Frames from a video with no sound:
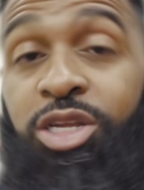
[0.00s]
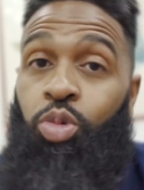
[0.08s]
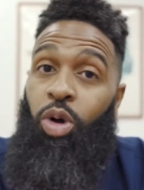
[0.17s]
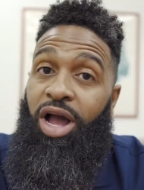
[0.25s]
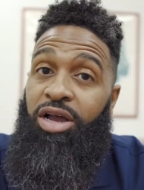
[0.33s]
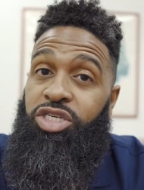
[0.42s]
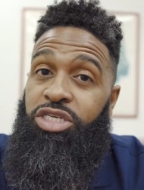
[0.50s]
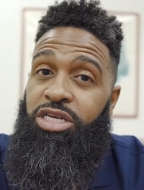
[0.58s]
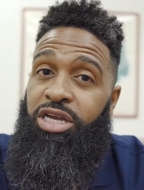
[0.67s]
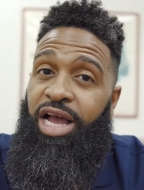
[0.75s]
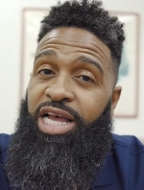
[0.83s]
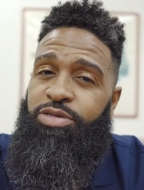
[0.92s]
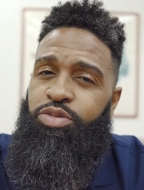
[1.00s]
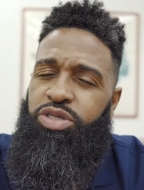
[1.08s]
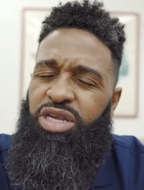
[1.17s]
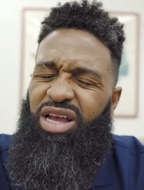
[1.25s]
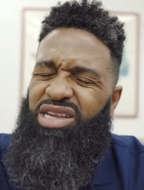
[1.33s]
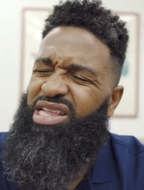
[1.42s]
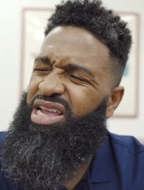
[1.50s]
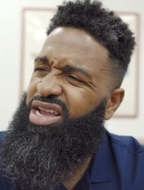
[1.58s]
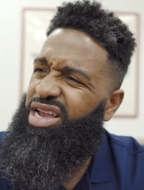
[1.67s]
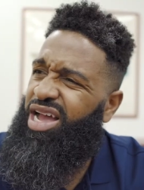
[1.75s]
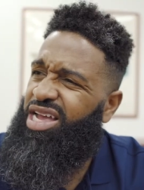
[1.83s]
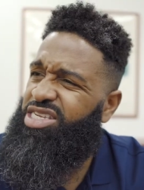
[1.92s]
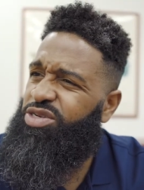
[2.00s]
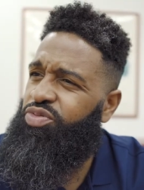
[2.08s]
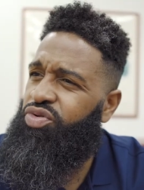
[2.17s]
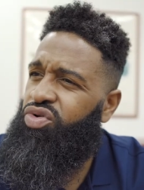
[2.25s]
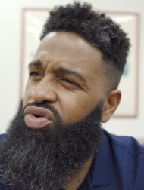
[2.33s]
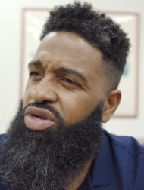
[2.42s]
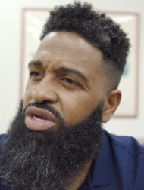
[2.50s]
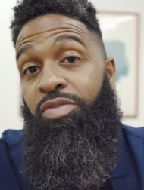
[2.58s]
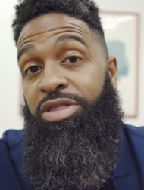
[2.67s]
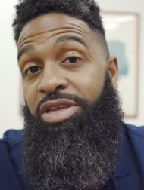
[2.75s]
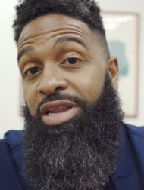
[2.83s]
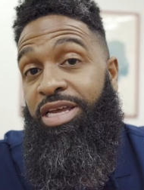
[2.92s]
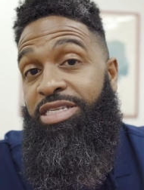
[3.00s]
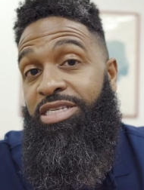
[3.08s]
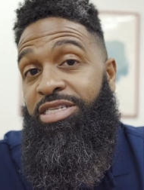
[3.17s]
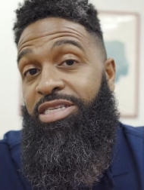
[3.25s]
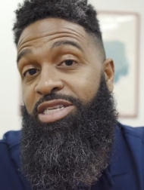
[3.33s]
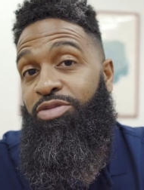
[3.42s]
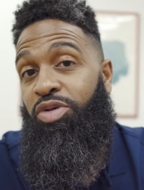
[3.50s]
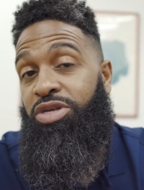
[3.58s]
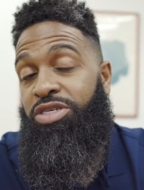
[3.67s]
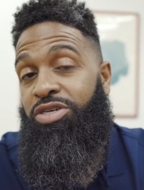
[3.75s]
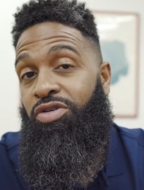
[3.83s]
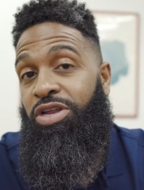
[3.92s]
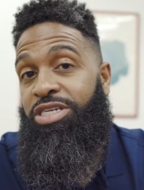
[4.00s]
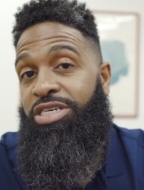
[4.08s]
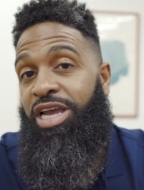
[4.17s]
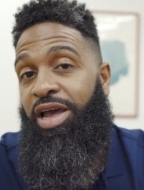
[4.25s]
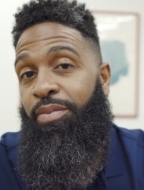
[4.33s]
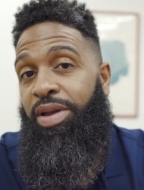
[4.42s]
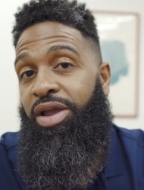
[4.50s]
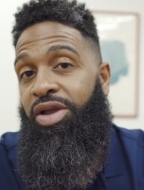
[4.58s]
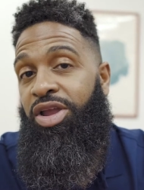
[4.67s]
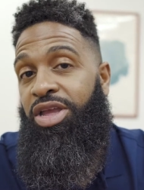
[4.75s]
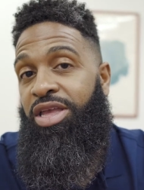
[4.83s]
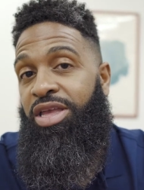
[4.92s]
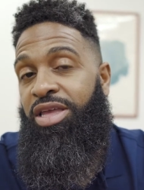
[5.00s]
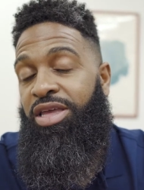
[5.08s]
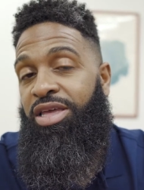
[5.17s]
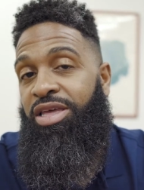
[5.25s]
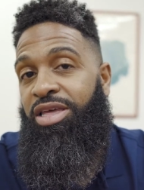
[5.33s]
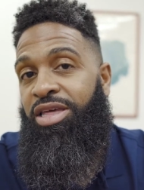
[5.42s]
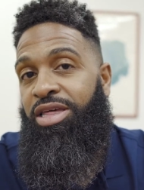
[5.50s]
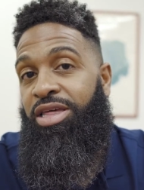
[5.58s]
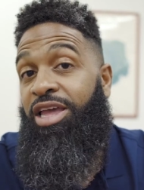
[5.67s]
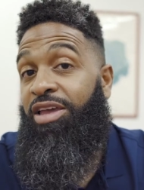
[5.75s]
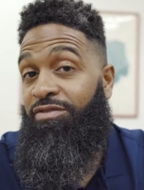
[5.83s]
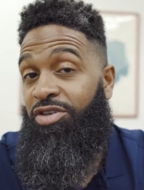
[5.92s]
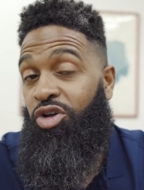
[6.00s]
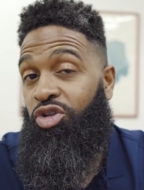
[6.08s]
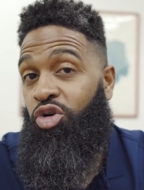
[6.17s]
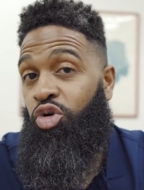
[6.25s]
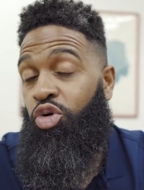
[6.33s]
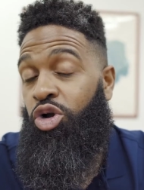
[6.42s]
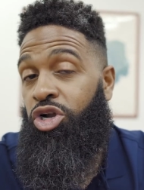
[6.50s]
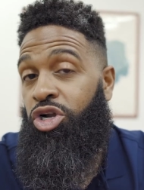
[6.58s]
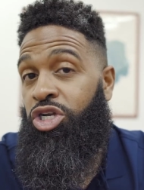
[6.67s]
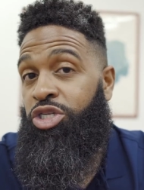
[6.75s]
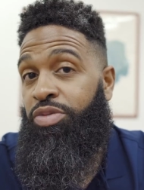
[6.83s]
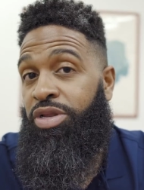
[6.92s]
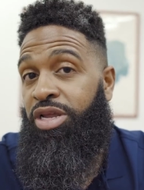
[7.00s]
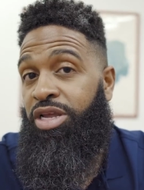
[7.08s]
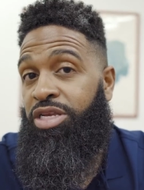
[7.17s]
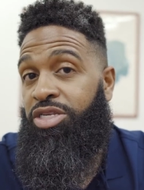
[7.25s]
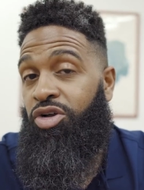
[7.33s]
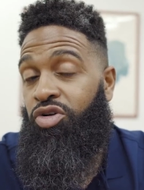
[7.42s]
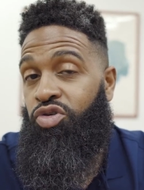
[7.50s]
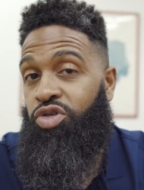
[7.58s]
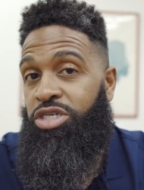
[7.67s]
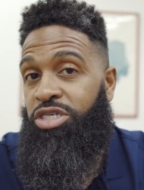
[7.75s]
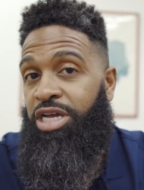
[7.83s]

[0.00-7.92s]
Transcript: it's wild she a gospel singer. I was like, gospel? But then I see six months ago that she got married. If you don't know who her husband is or who she